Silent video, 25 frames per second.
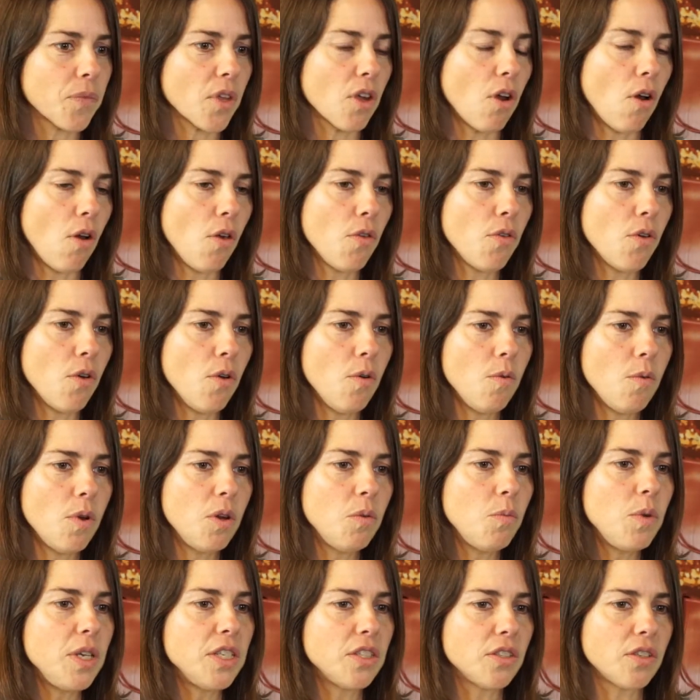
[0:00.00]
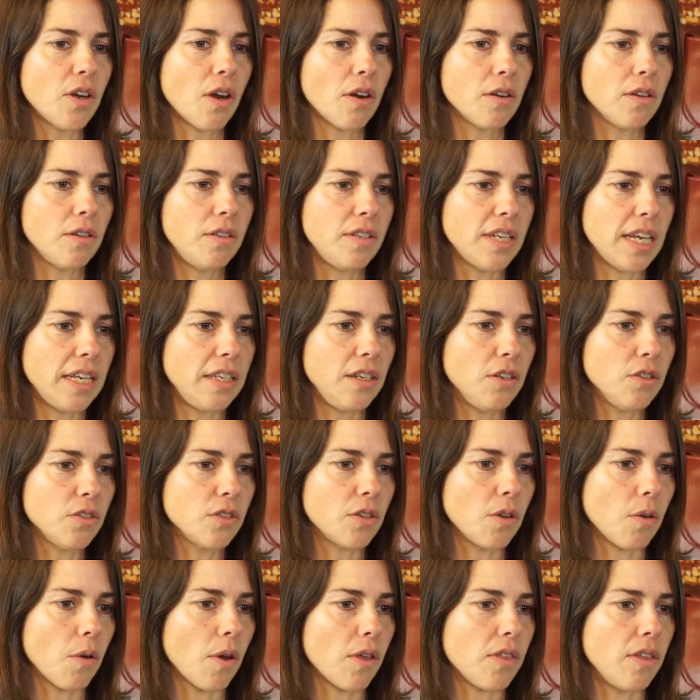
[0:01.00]
Although when we started 10 years
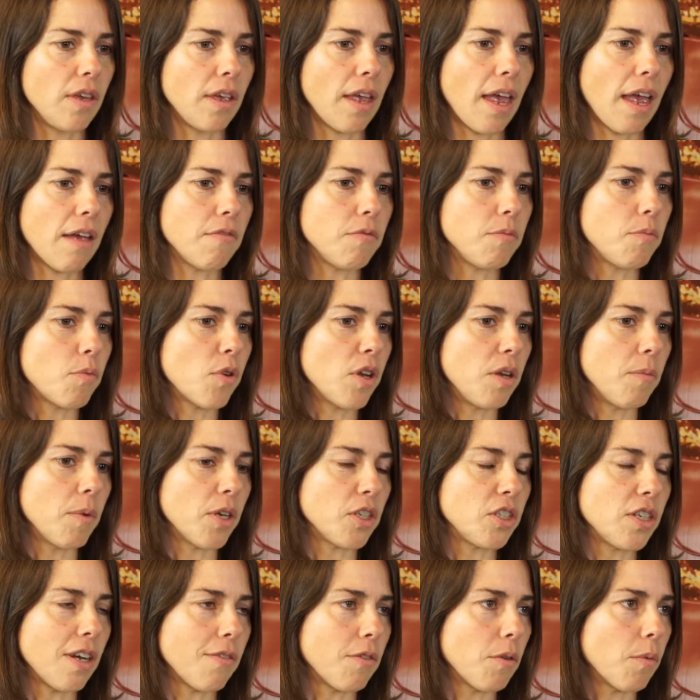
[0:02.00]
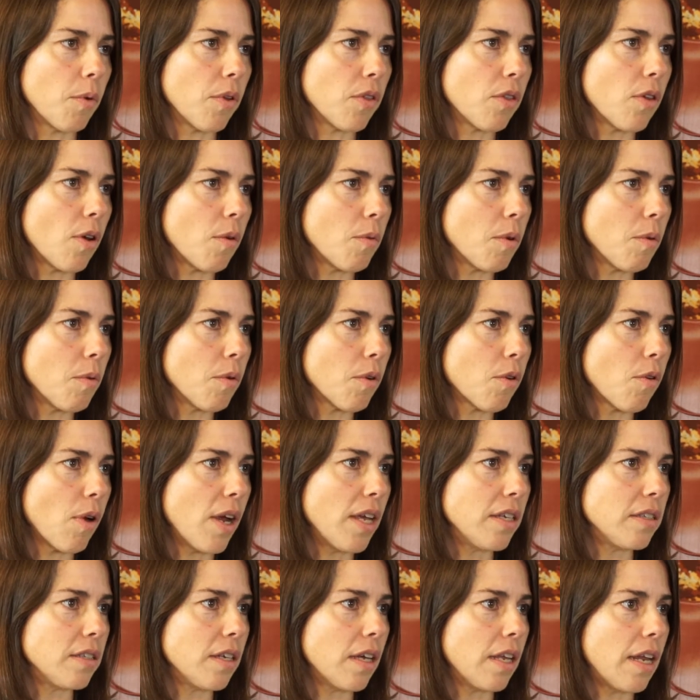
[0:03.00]
ago, I think pretty much everyone thought we were
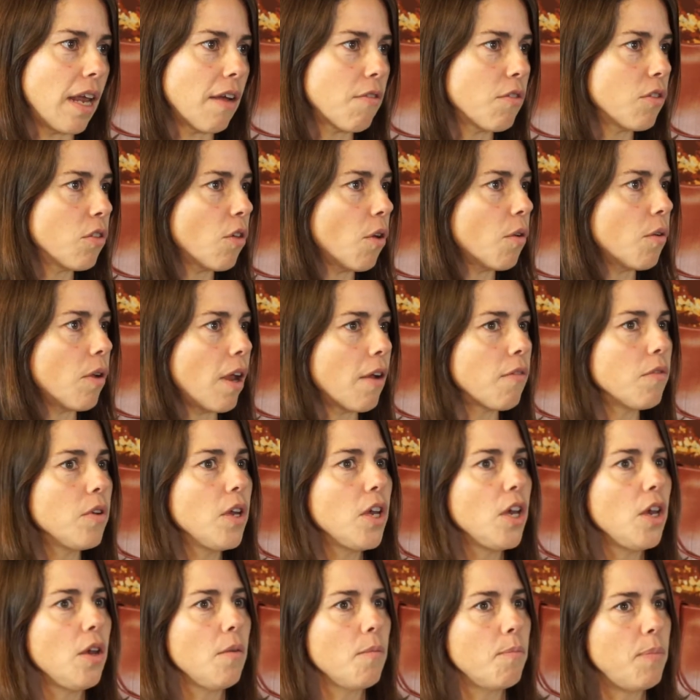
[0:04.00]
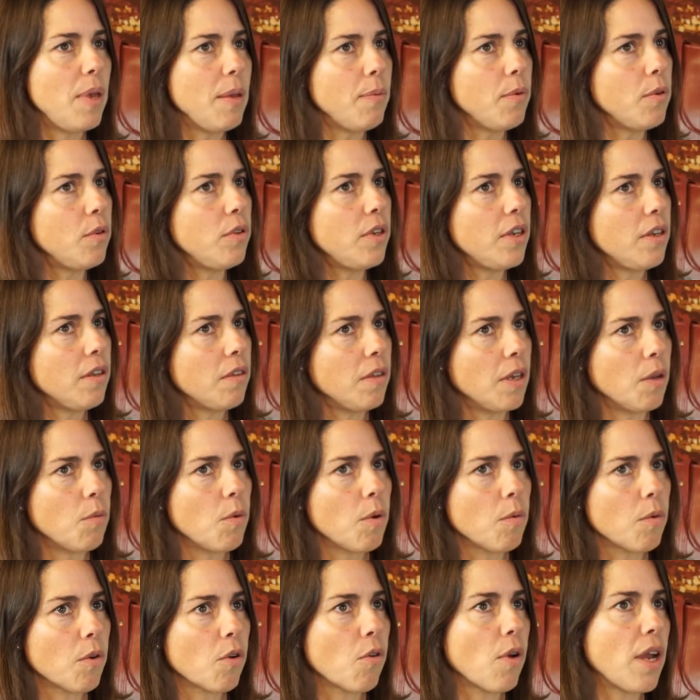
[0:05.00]
crazy, and people who didn't think
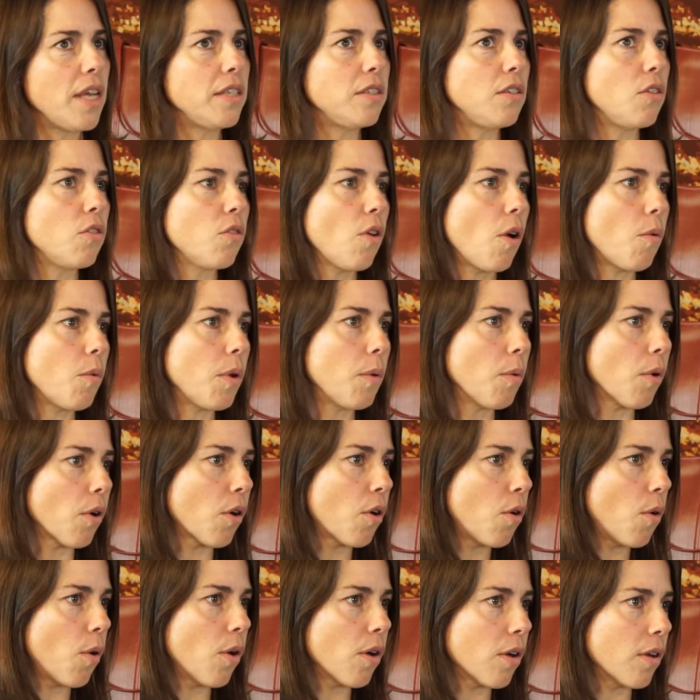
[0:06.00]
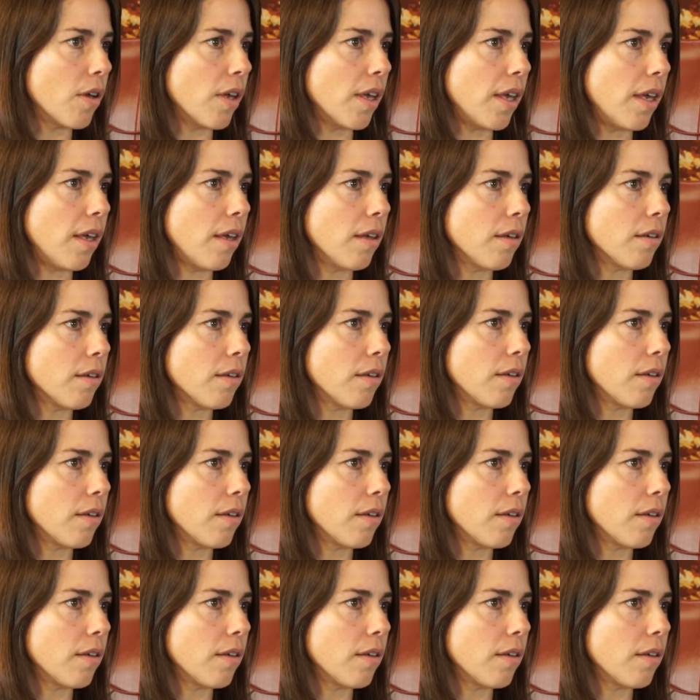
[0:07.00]
we were crazy thought we were quirky.